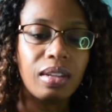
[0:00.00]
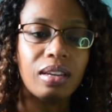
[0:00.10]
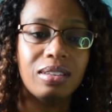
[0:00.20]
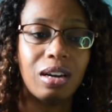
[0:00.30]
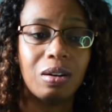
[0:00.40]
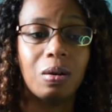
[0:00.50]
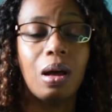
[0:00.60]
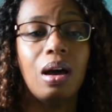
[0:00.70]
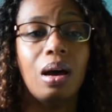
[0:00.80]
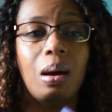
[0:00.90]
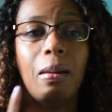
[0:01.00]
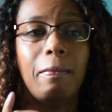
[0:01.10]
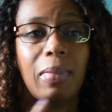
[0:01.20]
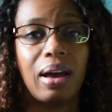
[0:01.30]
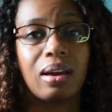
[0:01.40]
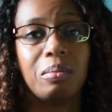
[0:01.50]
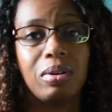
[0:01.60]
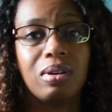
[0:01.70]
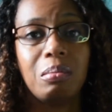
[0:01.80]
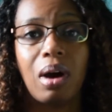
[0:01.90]
So my
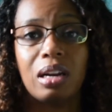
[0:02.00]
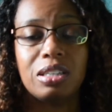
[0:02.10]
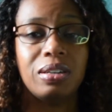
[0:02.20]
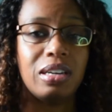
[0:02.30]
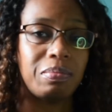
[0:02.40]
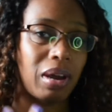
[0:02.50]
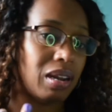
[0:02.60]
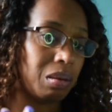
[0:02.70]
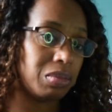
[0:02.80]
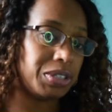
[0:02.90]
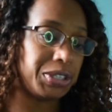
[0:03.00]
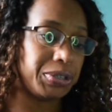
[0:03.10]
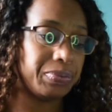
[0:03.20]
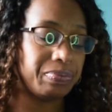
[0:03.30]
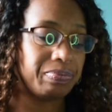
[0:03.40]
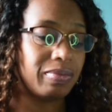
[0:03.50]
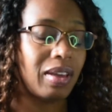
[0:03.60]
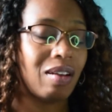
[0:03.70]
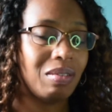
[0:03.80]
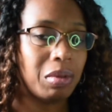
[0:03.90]
computer monitor is my number 2.
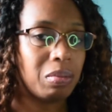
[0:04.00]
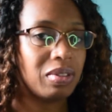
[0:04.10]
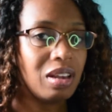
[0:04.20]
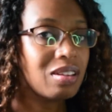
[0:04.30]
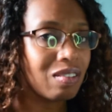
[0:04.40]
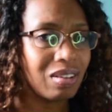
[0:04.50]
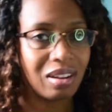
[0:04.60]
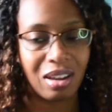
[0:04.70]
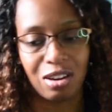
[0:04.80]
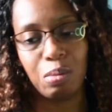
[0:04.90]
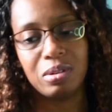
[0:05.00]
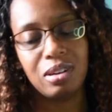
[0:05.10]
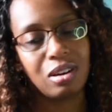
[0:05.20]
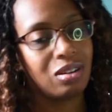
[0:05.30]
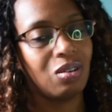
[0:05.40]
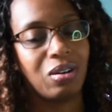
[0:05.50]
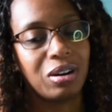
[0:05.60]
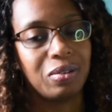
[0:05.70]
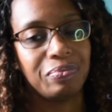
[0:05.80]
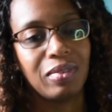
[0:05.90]
And remember, these are really in no particular
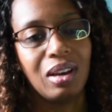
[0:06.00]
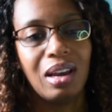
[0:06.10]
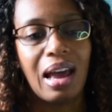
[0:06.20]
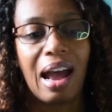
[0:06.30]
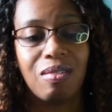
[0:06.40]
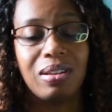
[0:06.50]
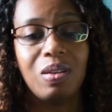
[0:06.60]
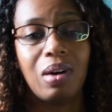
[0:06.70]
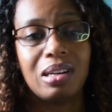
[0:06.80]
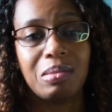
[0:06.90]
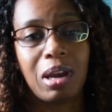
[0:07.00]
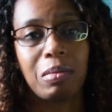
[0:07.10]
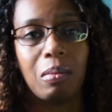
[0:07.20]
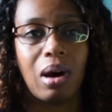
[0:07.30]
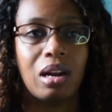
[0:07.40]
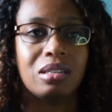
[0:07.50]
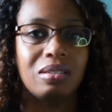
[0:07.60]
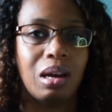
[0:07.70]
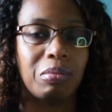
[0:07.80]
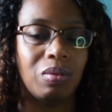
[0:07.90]
order. I really wanted to make my monitor
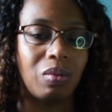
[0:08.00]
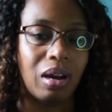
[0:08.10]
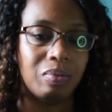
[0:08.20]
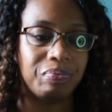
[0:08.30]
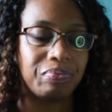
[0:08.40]
number 1,